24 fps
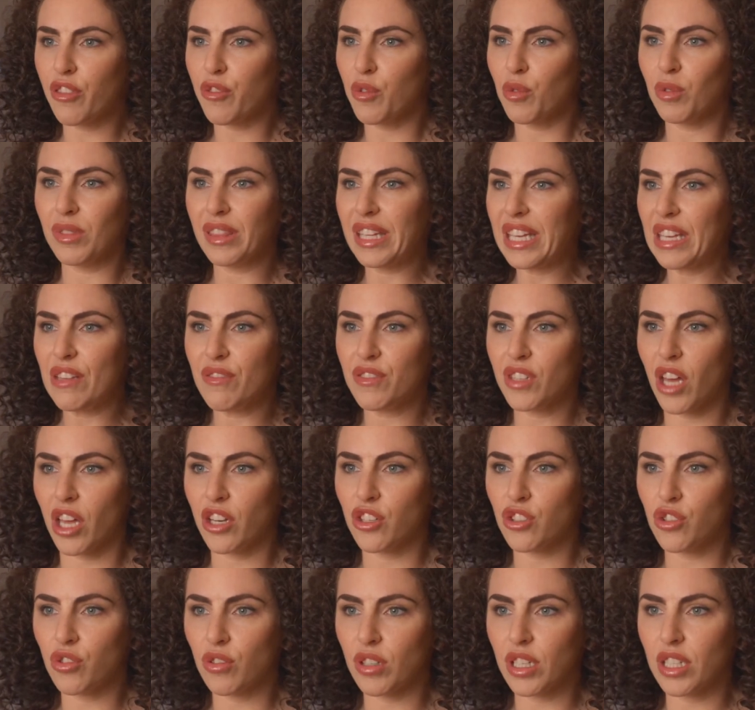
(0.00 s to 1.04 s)
through leaves on
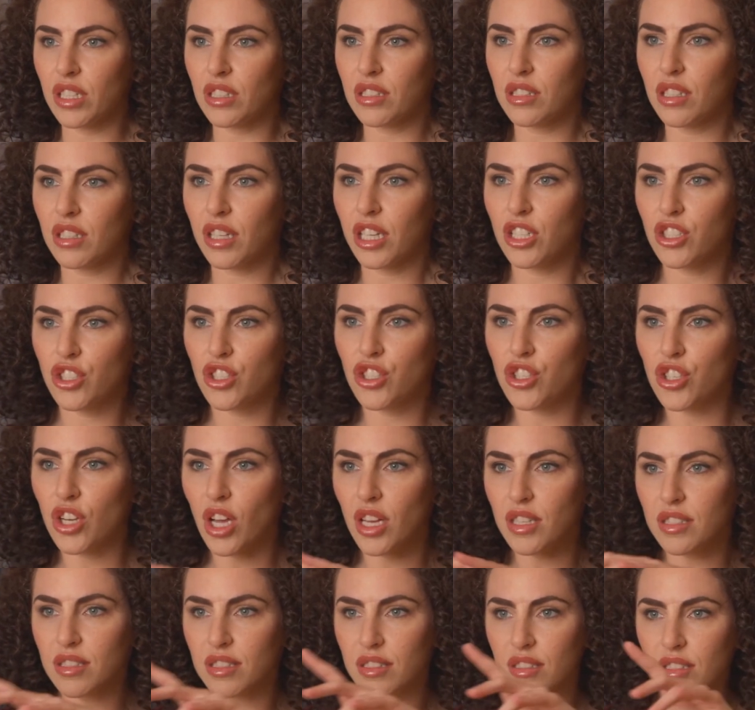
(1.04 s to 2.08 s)
trees,
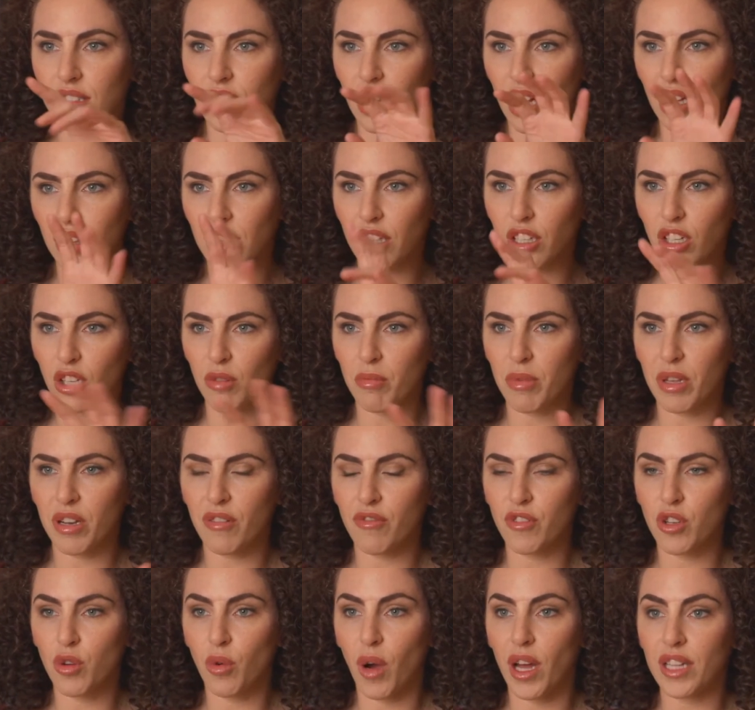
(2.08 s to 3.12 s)
just a little bit
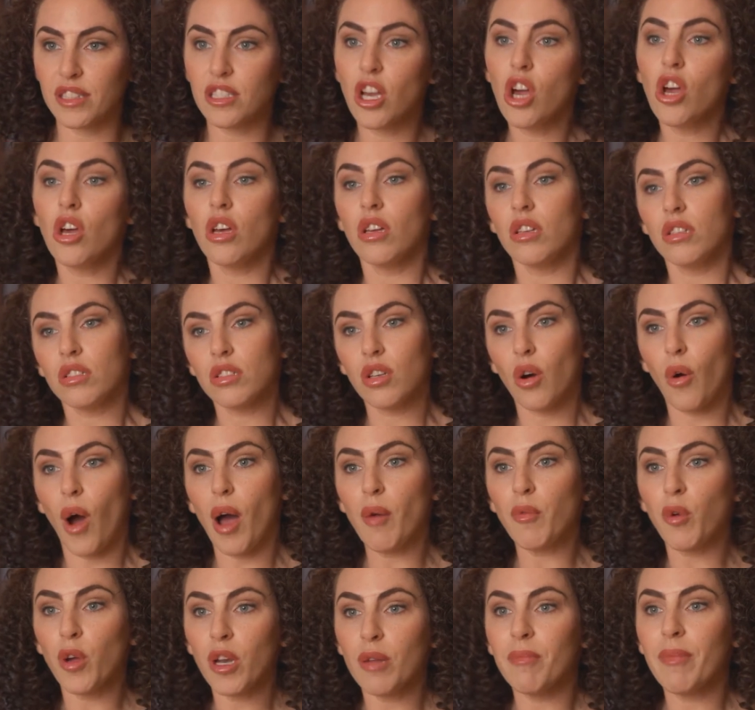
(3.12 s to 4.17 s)
of nuance. So I'm going to